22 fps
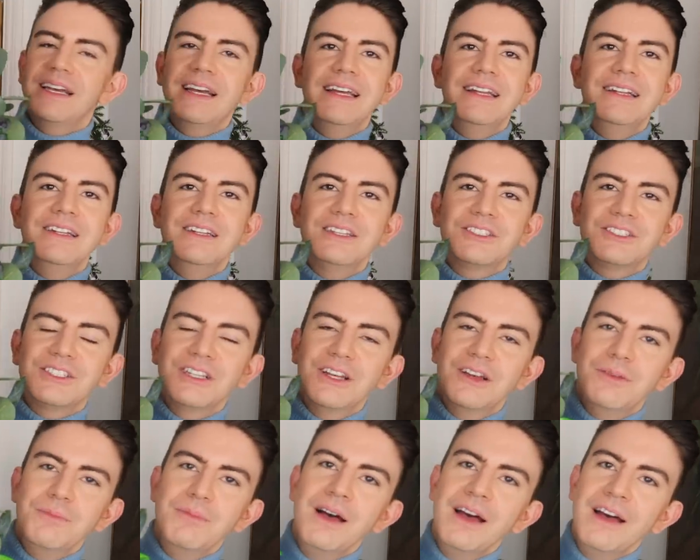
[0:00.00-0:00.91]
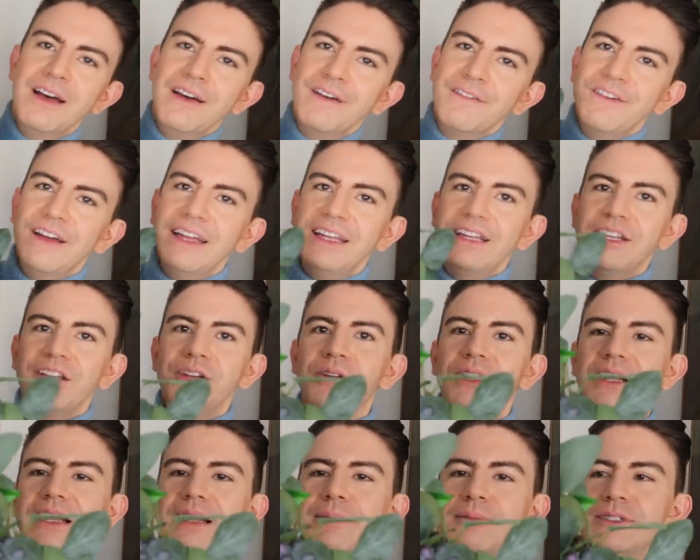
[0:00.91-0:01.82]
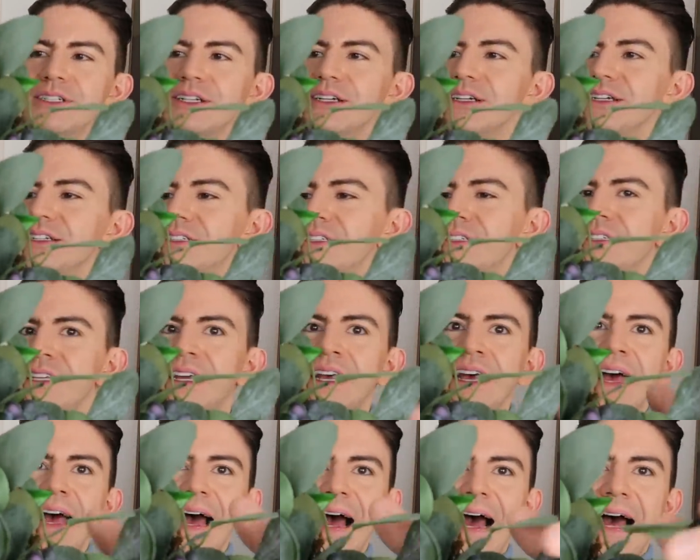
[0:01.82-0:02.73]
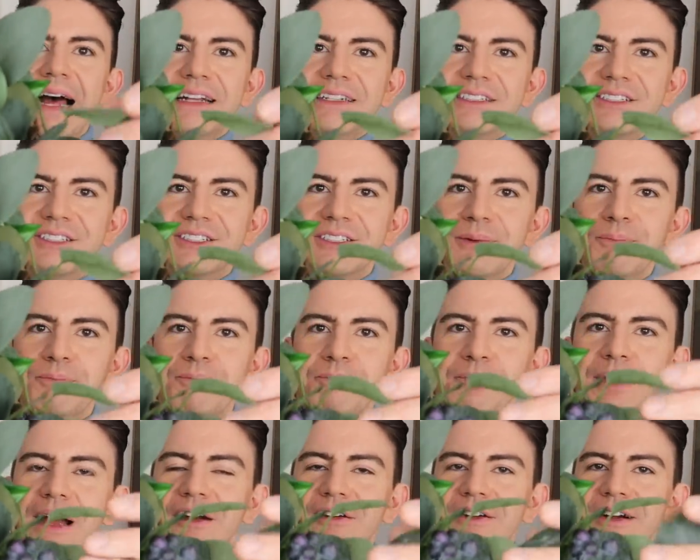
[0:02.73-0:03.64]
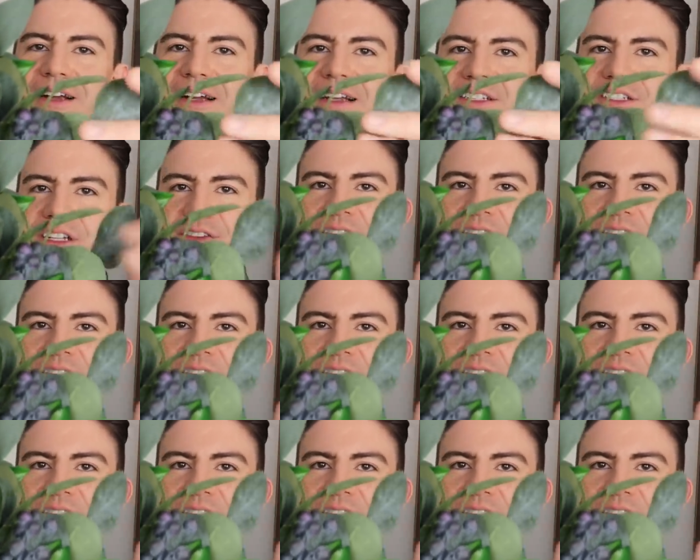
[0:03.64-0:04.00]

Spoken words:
in some fake eucalyptus and some berries.